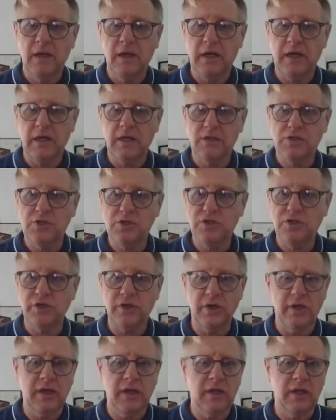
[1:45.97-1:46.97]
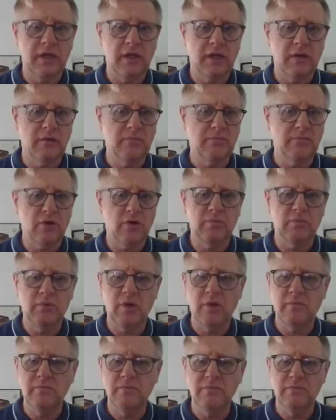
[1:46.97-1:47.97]
I guess, churning and
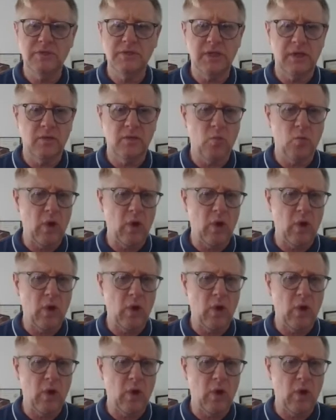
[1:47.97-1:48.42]
problems and